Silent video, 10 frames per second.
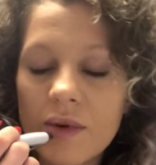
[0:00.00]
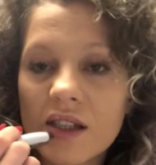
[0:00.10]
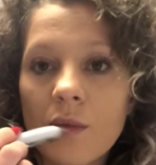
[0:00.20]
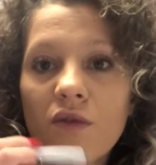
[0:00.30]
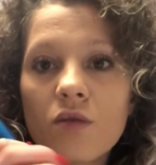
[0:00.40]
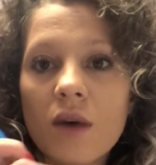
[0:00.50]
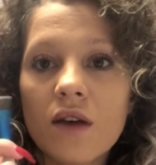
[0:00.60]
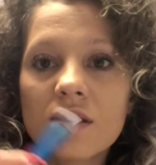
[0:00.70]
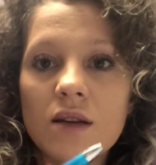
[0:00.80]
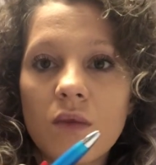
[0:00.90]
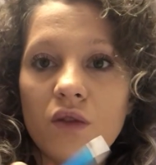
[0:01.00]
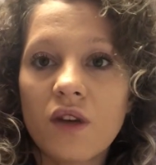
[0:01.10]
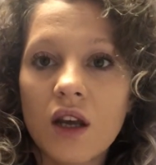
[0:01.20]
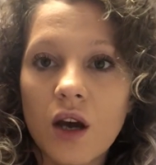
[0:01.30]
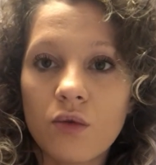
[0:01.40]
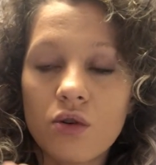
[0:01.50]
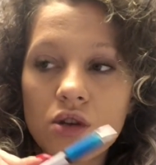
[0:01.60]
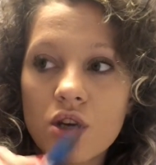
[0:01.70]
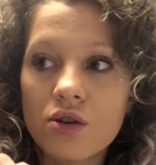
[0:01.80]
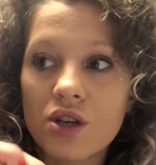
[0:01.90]
As some of you may have seen my video
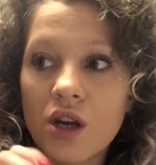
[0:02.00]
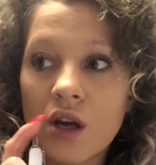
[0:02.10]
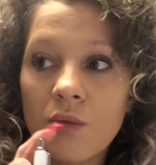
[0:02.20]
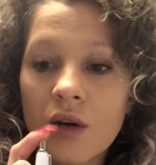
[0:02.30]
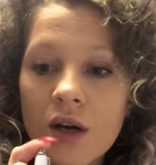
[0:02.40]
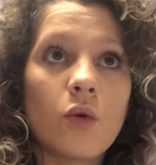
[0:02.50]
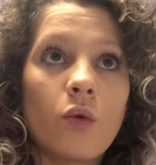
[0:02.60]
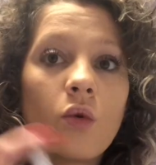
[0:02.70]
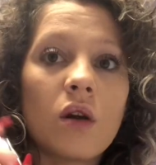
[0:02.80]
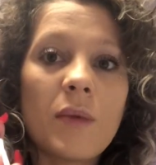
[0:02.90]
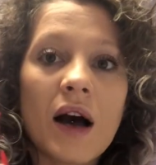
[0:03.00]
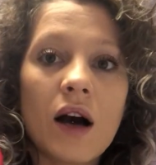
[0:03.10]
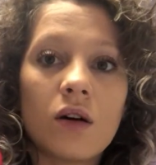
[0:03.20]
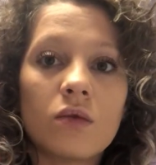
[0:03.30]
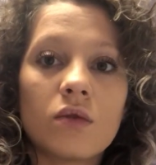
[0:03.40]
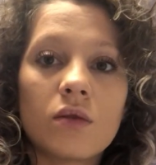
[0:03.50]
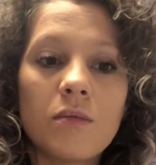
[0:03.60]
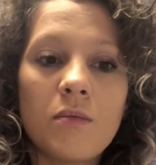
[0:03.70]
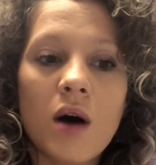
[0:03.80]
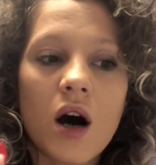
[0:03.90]
on YouTube all about
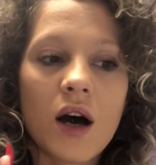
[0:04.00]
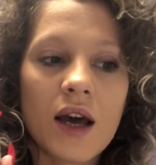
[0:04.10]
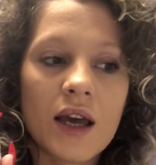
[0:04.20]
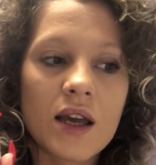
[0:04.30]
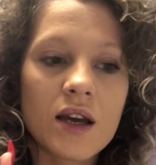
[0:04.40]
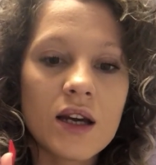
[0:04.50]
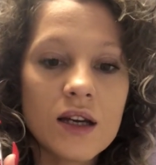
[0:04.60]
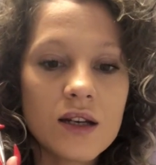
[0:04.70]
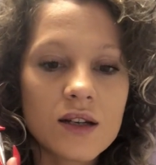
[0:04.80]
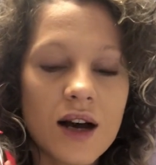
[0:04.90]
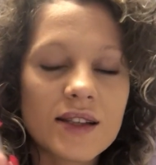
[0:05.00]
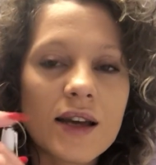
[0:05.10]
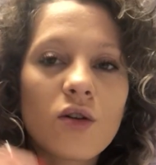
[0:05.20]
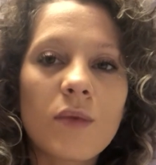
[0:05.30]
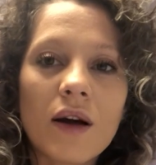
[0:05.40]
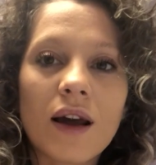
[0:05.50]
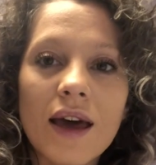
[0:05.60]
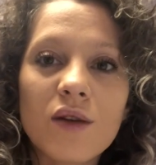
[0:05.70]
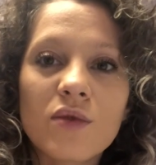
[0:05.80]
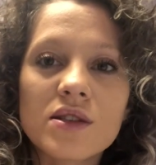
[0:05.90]
I say all about,
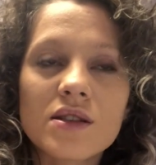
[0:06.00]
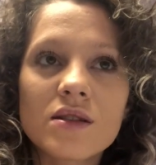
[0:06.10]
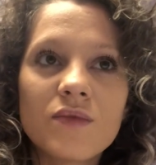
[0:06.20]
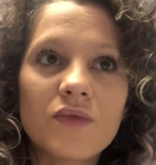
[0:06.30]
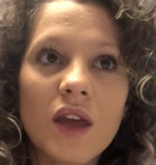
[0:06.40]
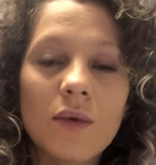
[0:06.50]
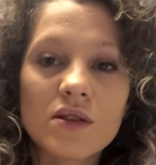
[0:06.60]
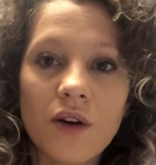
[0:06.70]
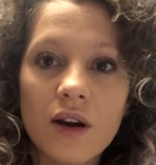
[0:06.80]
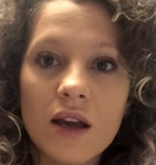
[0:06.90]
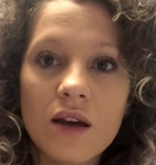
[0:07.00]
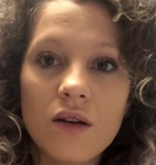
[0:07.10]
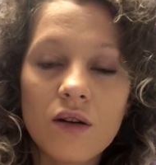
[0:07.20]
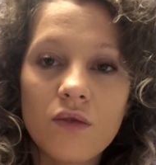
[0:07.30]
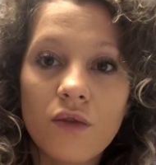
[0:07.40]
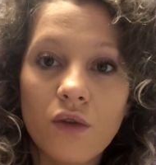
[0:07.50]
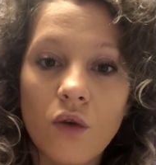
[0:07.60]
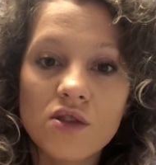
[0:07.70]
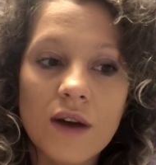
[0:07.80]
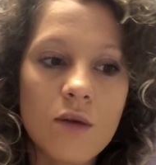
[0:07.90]
like, it was very
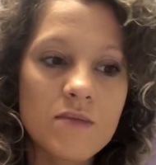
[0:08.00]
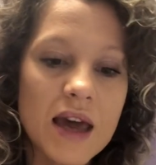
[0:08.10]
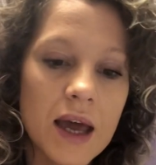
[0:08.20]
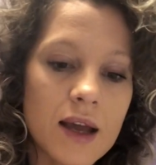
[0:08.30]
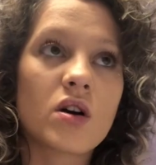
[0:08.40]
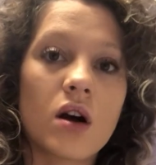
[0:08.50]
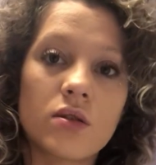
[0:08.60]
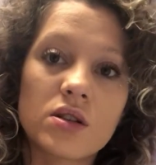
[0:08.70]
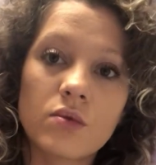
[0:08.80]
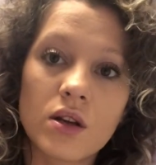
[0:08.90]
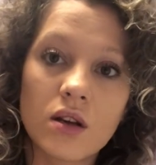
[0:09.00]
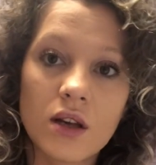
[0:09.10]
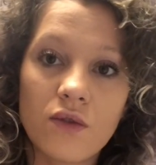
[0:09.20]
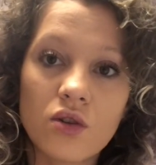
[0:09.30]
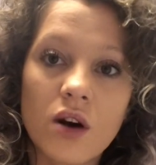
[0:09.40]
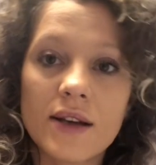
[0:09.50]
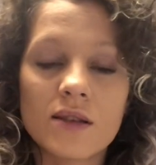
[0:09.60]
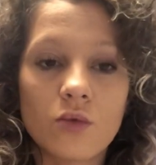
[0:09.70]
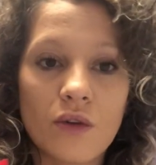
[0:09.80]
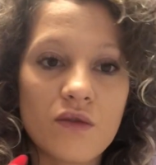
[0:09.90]
revolved around me. I just want to give you guys
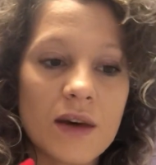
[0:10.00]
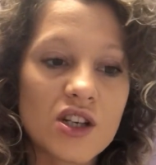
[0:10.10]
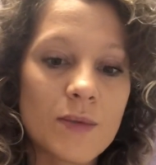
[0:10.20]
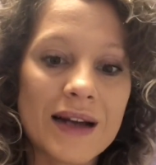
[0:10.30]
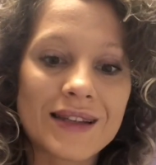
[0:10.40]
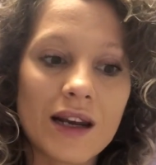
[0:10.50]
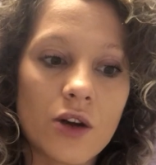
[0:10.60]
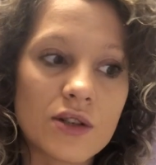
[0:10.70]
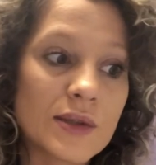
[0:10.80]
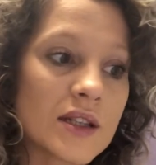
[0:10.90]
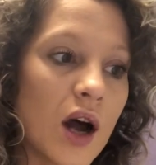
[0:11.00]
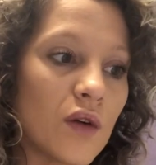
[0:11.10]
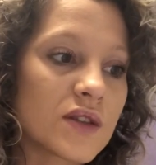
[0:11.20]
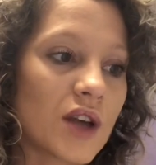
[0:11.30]
some more information about deload and stuff.